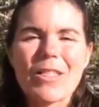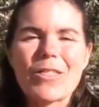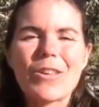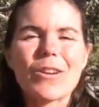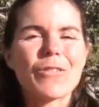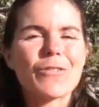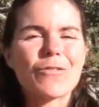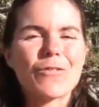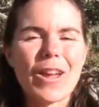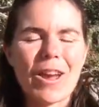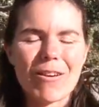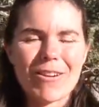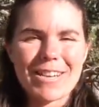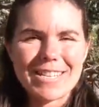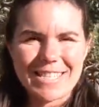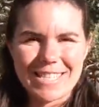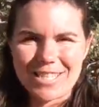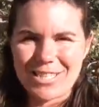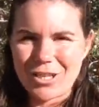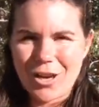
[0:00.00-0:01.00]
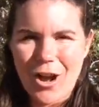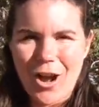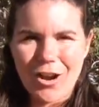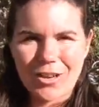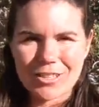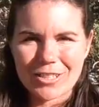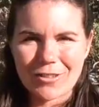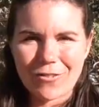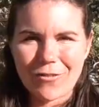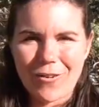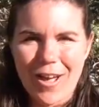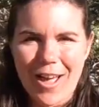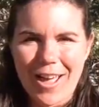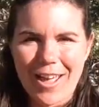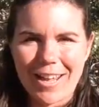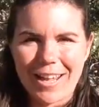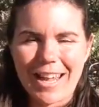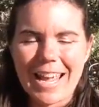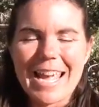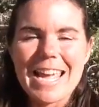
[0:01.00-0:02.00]
They're very
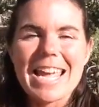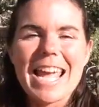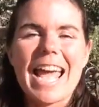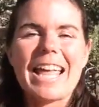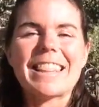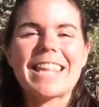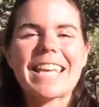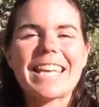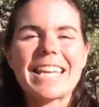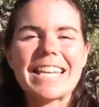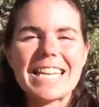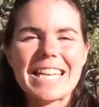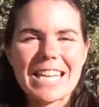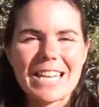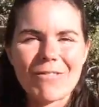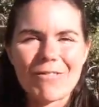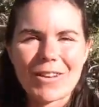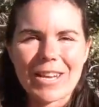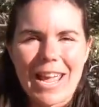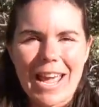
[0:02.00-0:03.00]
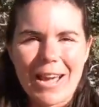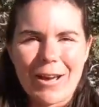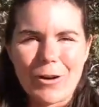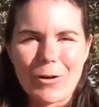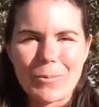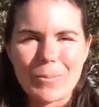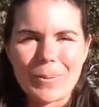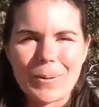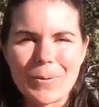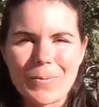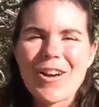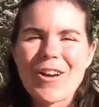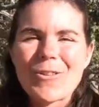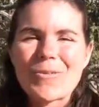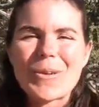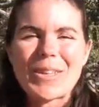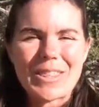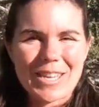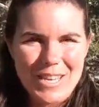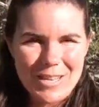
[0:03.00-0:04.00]
detoxifying and they can even help
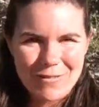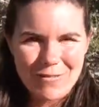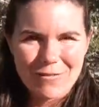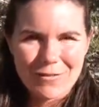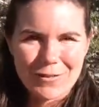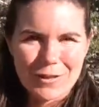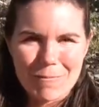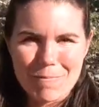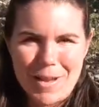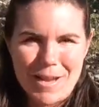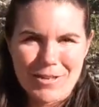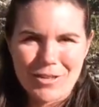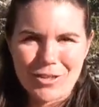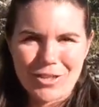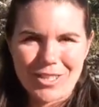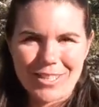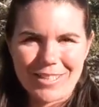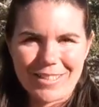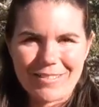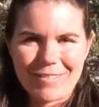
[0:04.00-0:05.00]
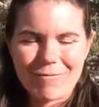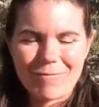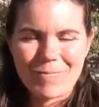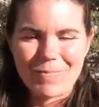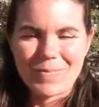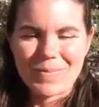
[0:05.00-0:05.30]
with inflammation.